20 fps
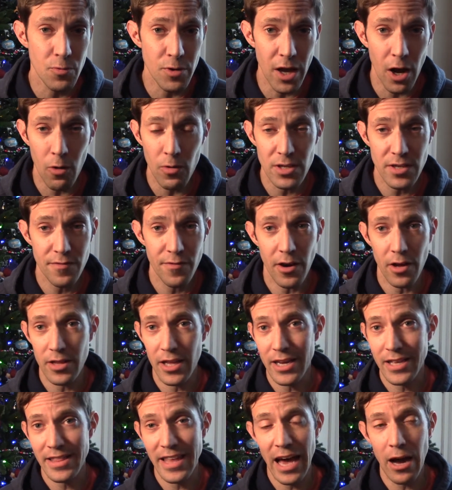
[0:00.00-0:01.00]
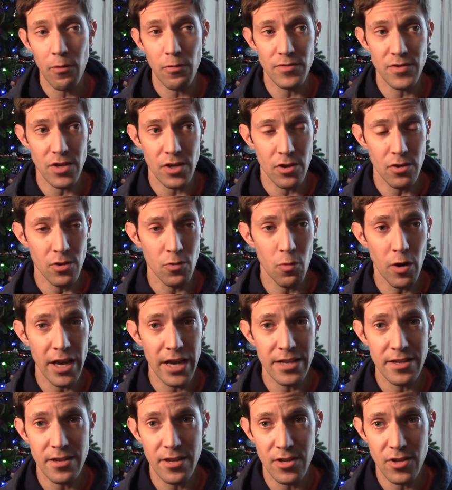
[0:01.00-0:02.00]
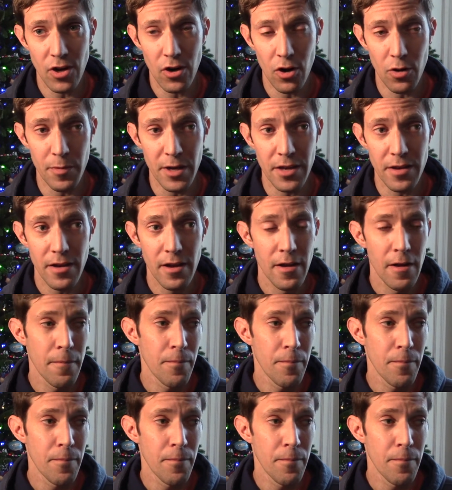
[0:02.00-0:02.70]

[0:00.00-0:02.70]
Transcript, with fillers: We always felt like that was a good way to determine